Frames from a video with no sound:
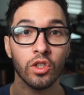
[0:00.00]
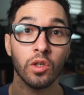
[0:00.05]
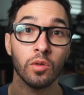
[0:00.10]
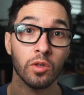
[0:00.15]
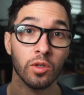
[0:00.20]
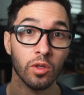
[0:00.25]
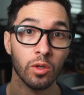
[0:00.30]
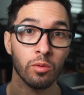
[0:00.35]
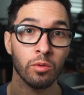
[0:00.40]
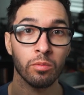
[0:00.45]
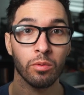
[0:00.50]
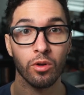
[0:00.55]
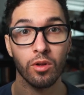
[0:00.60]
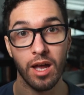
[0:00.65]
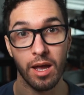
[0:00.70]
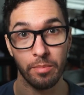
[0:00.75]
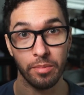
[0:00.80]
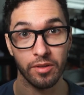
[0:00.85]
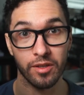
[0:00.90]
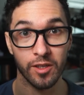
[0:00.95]
So the Super Bowl
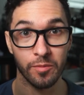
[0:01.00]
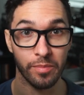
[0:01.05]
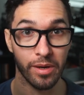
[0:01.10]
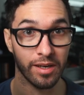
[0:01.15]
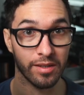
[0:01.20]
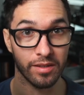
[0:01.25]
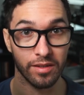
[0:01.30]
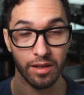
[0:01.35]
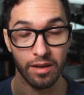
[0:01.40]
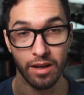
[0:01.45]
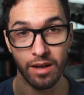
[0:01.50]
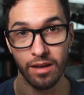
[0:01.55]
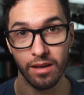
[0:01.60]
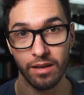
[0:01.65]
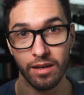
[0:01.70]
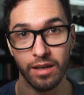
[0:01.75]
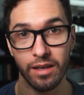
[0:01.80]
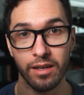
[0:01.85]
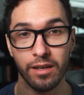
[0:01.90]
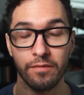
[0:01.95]
happened this past
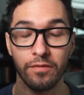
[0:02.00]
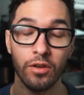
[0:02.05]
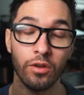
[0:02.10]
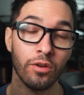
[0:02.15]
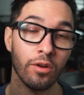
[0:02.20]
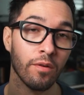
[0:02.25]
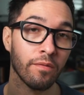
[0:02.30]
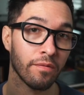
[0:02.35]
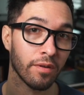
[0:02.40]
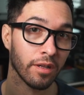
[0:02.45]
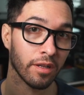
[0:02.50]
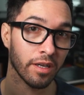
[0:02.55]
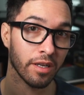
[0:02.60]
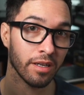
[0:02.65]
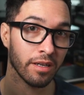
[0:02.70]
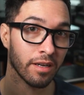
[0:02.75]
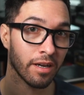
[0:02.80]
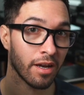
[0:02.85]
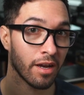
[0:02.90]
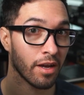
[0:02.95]
Sunday, and if you know
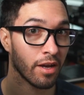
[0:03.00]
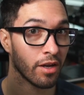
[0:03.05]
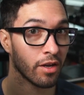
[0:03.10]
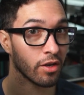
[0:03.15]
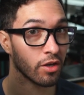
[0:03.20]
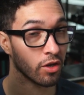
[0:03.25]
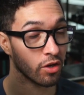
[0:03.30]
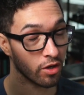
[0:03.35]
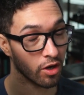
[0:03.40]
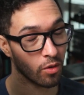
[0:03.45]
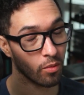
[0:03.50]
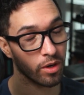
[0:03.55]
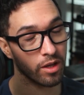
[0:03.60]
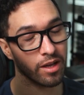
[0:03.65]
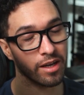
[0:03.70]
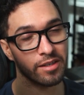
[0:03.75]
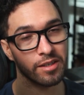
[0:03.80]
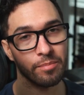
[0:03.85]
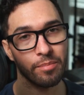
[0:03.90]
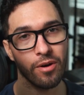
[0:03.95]
Philly, you know
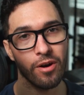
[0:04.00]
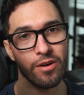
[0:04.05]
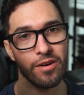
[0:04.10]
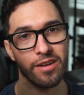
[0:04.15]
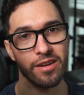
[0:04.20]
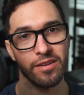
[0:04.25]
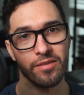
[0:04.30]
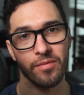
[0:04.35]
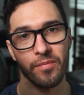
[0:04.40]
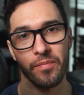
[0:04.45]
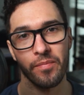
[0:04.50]
we like to party.